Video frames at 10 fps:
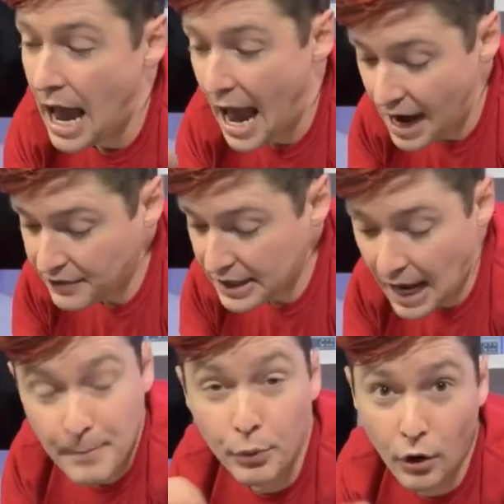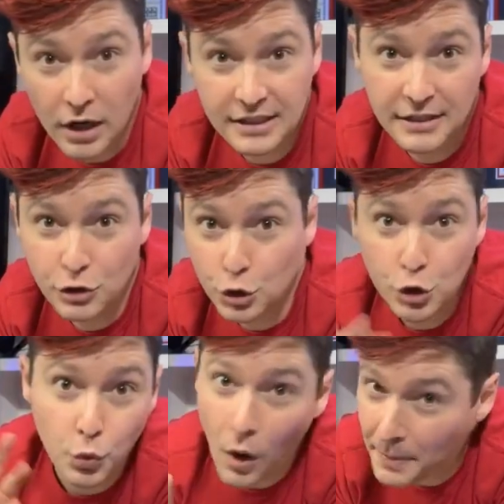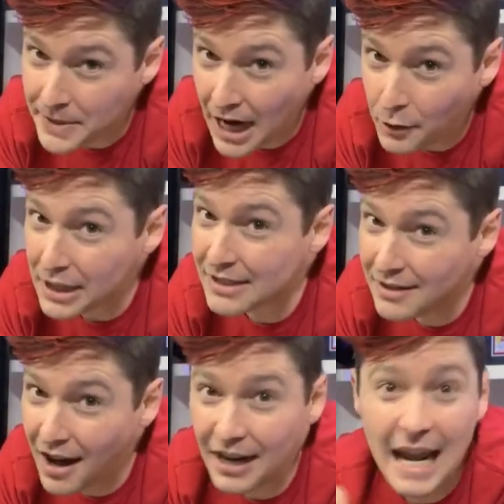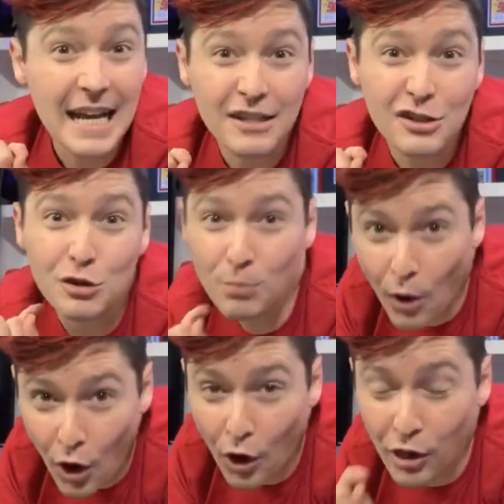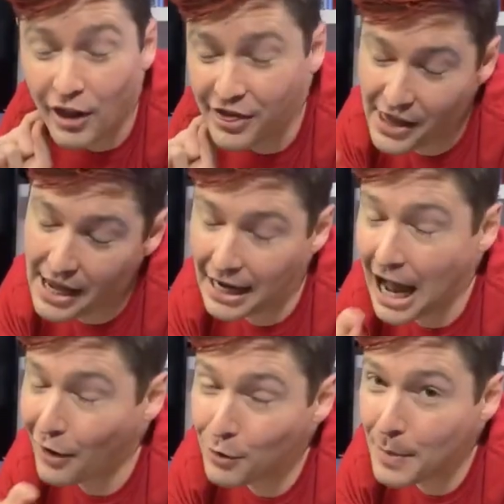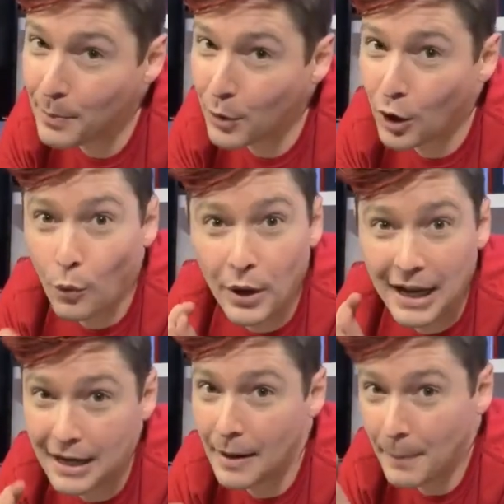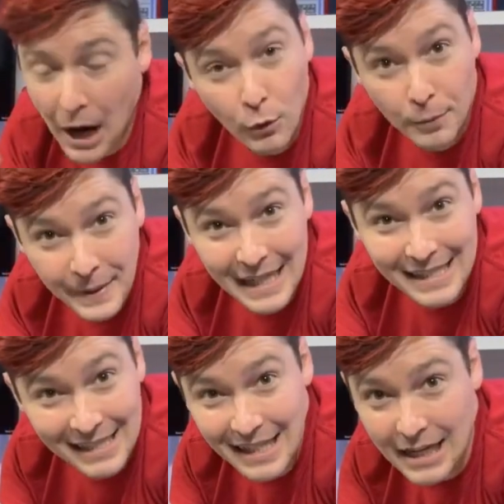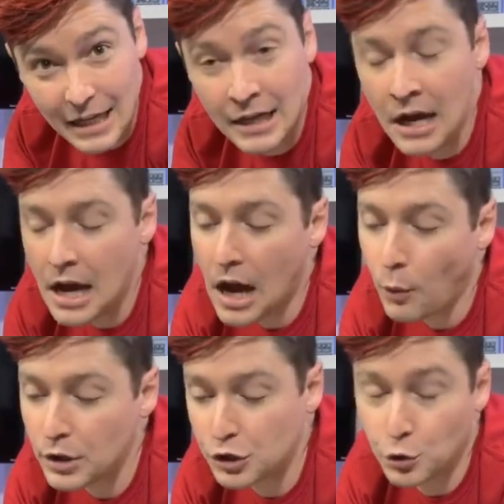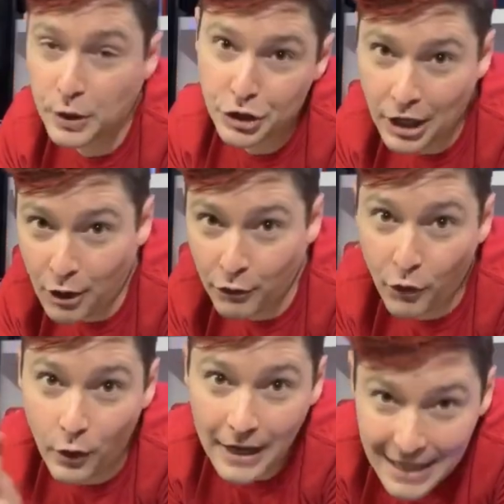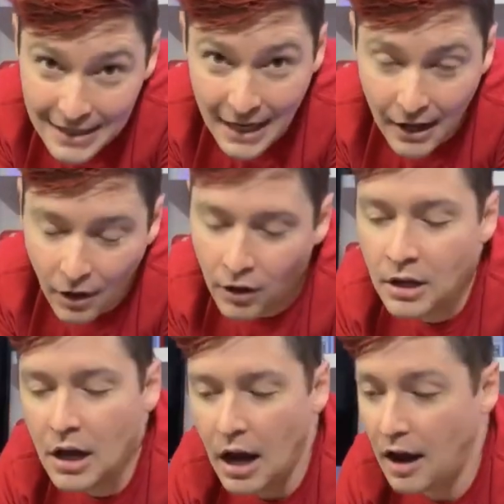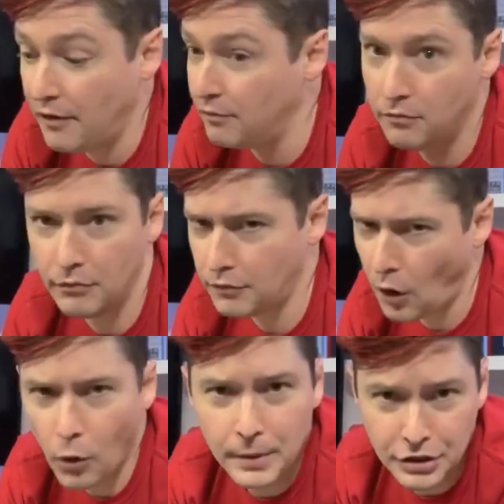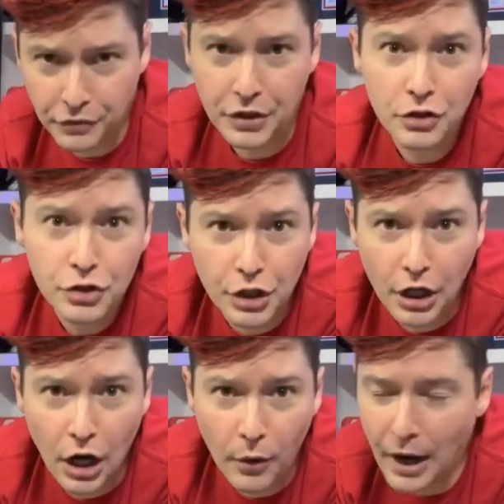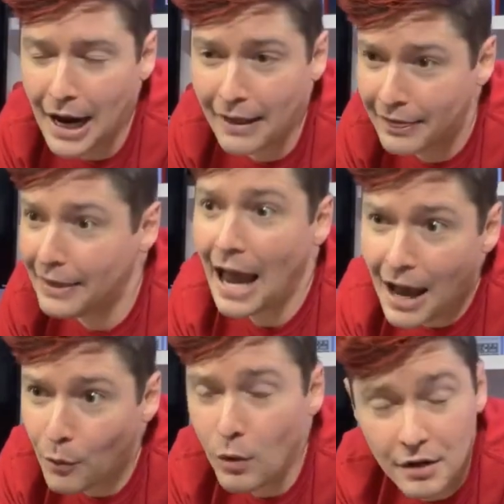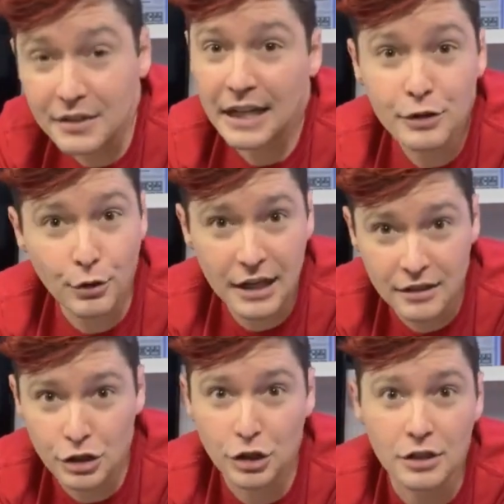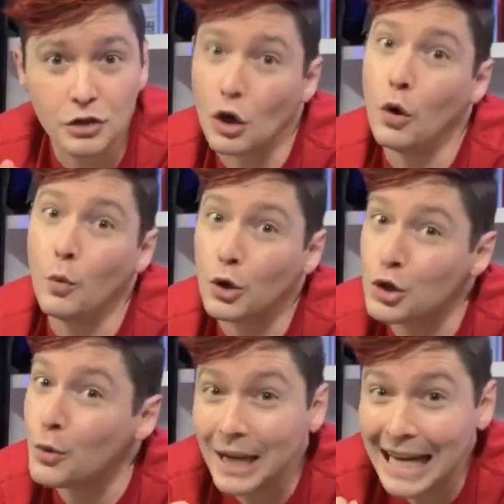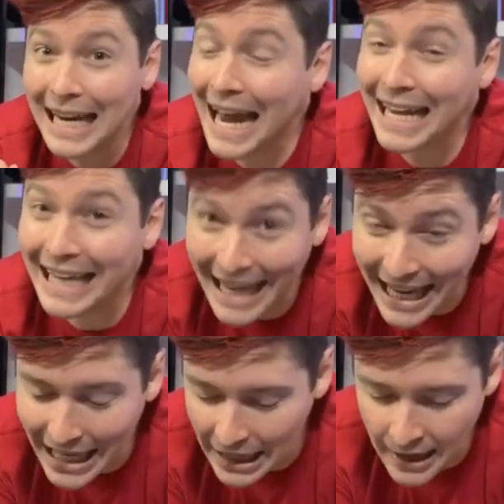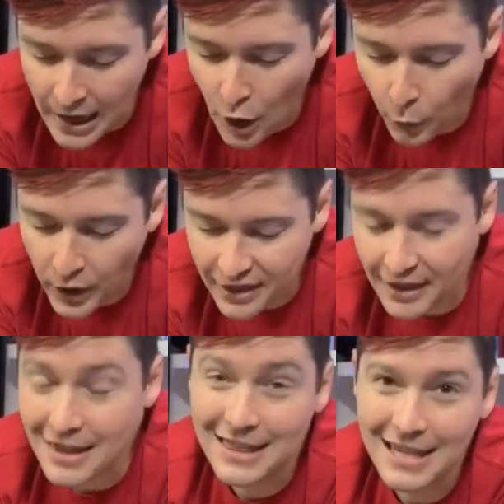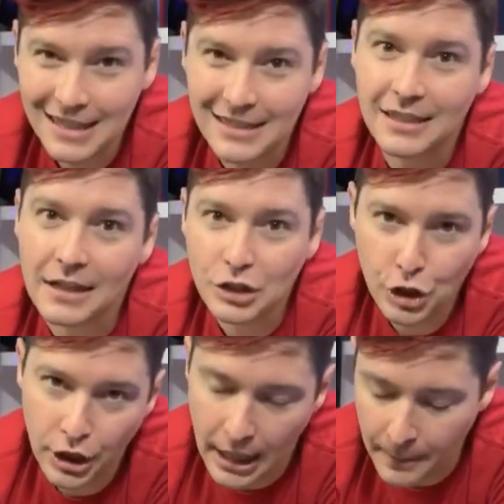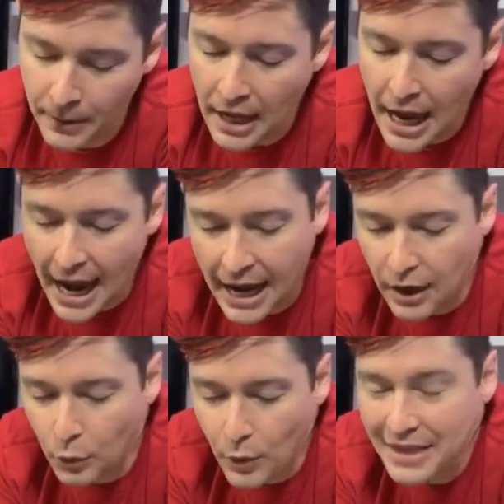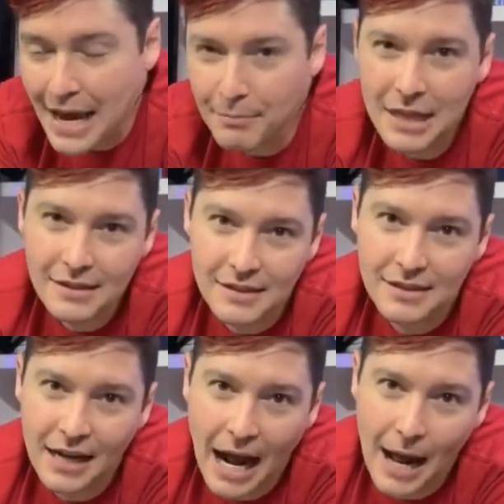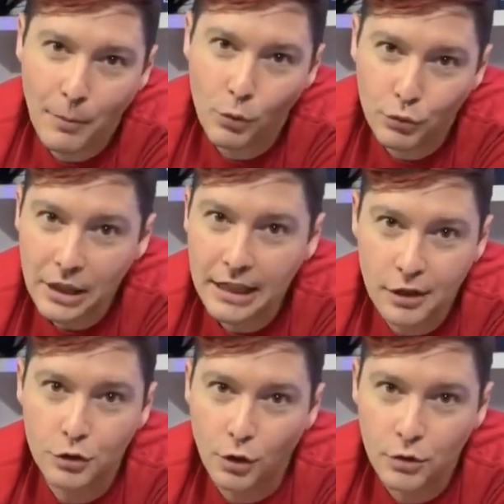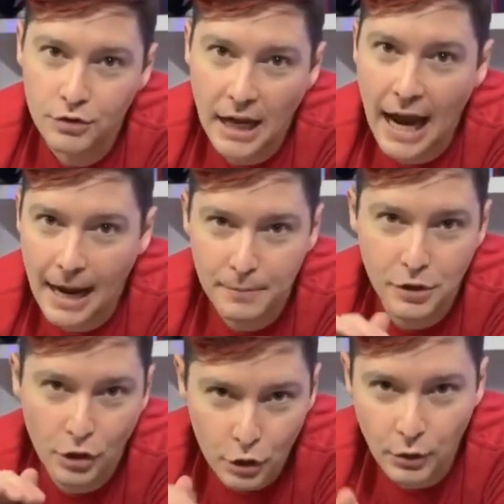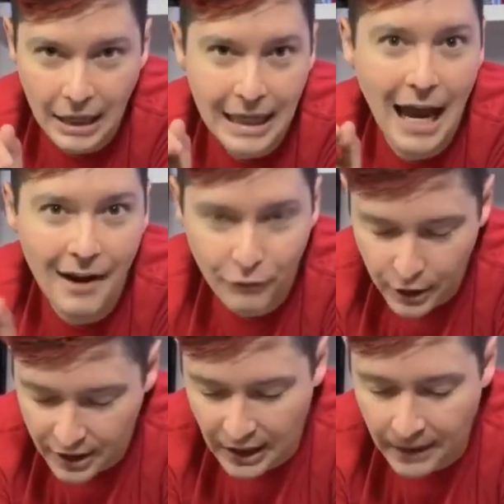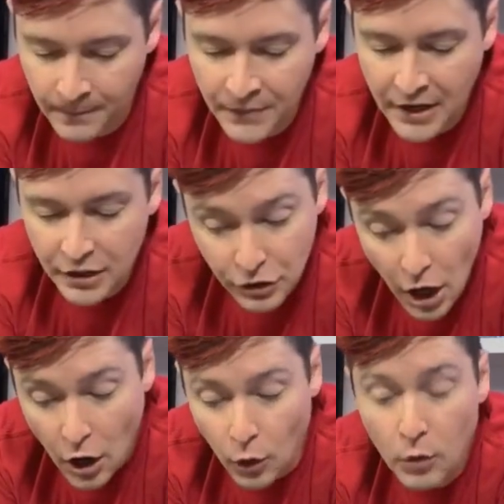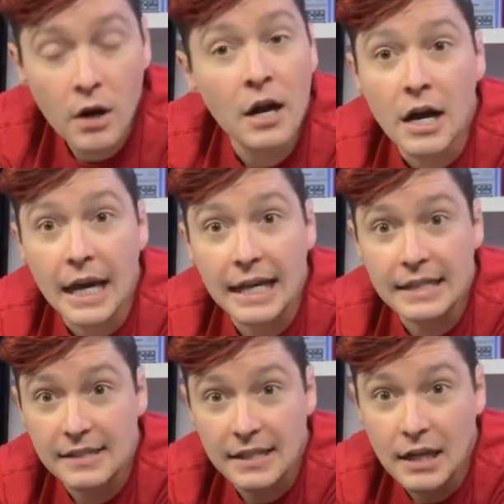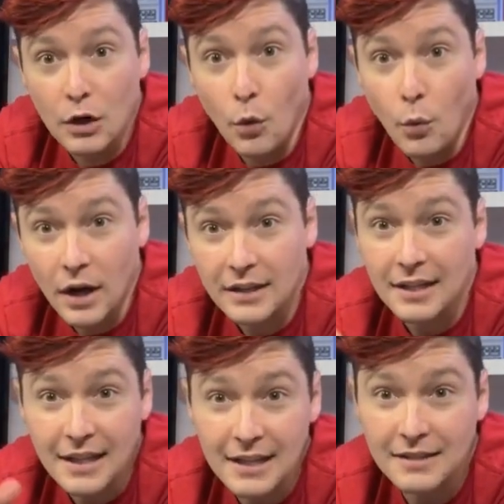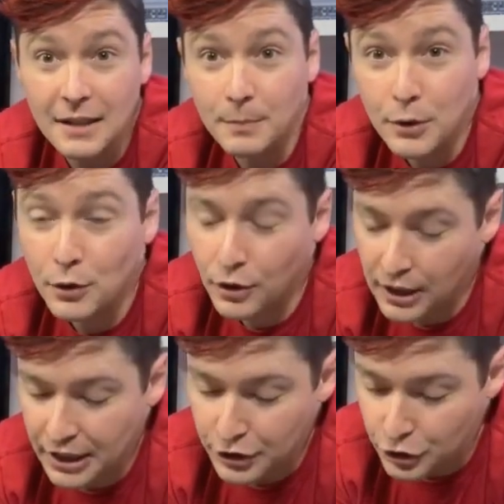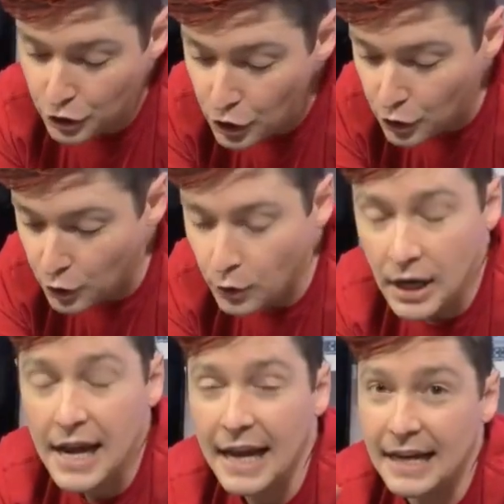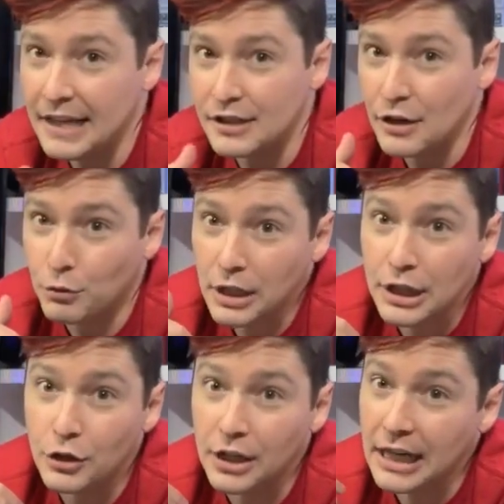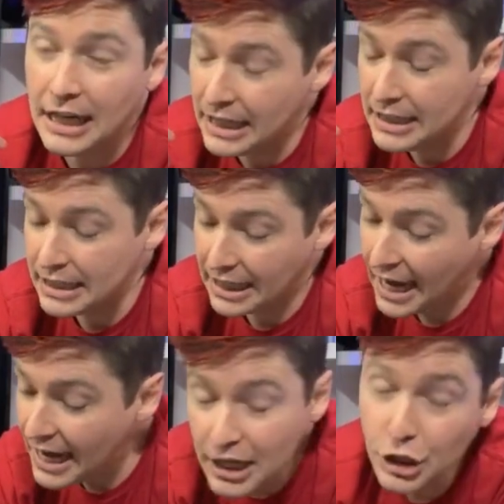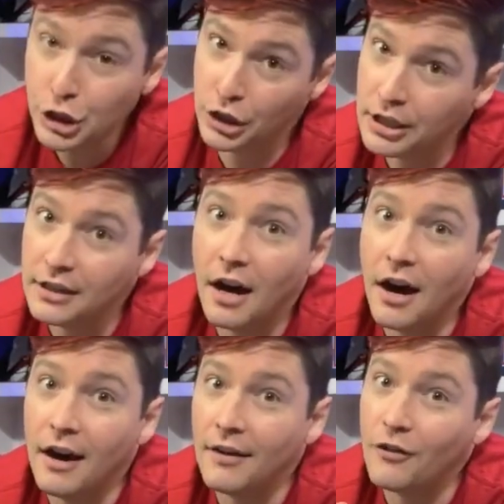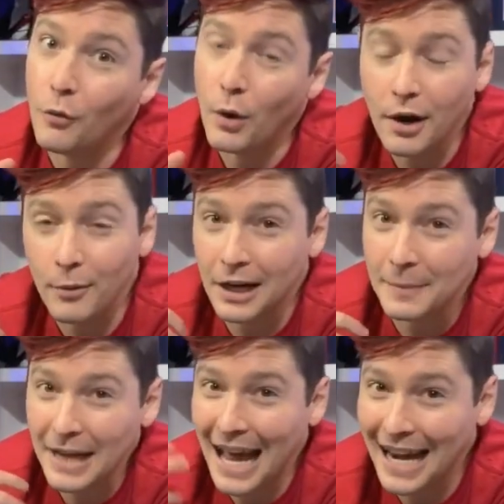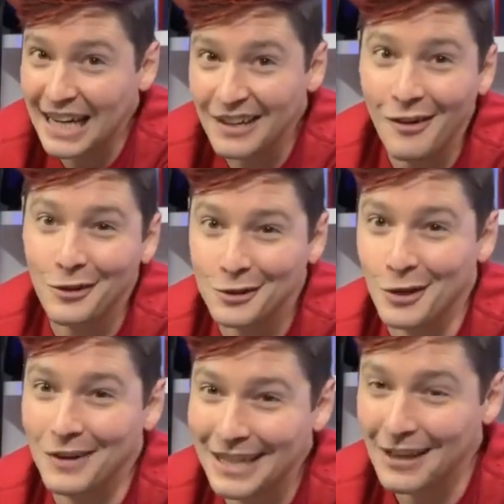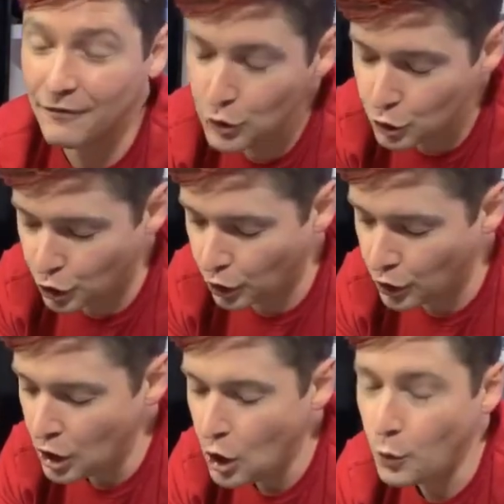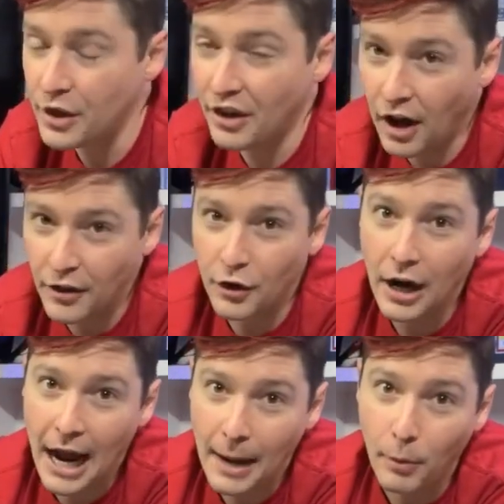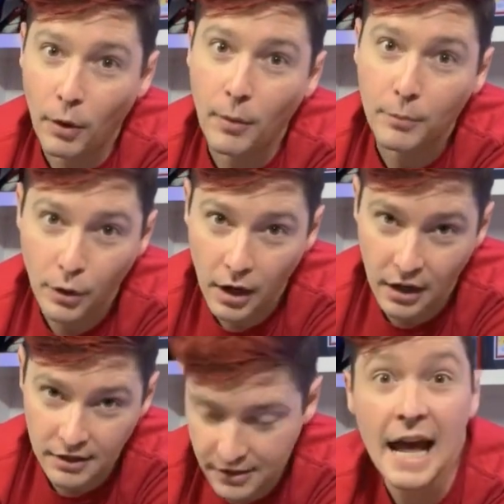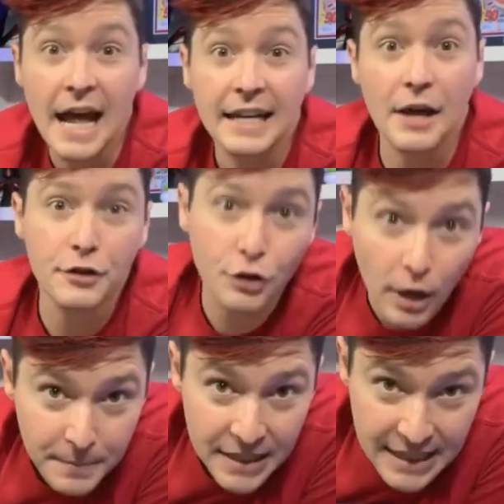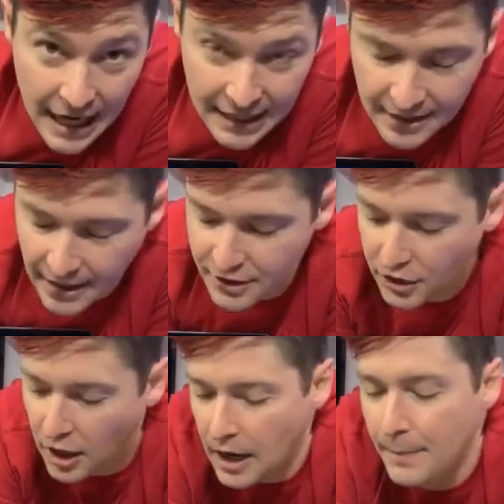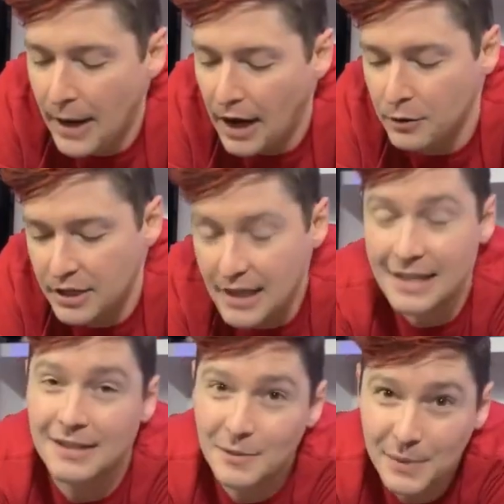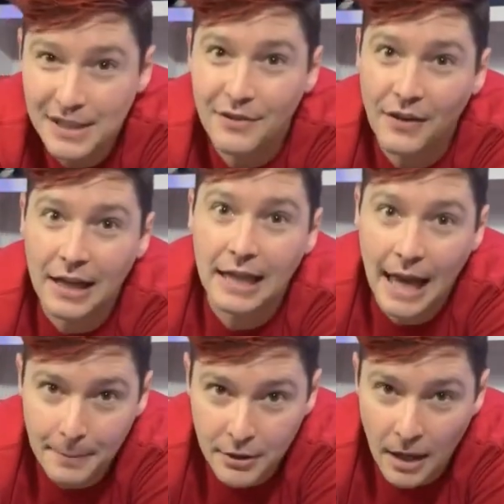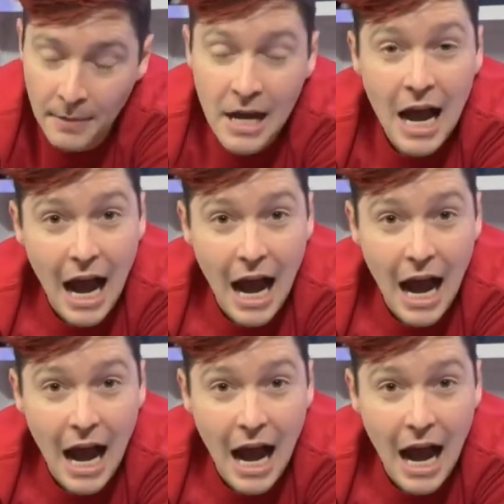Having a processor swapped out is not a small thing. I remember when PowerPC was switched out for Intel a whole bunch of years ago, and that was a transition. So we're doing it again with this chip. And what that means is that Apple really controls absolutely everything. So in seeing what this computer can do, it is a really good indication of where we're gonna be heading also in the future with other Apple products. Now that you're up to date, let's talk about this specific laptop.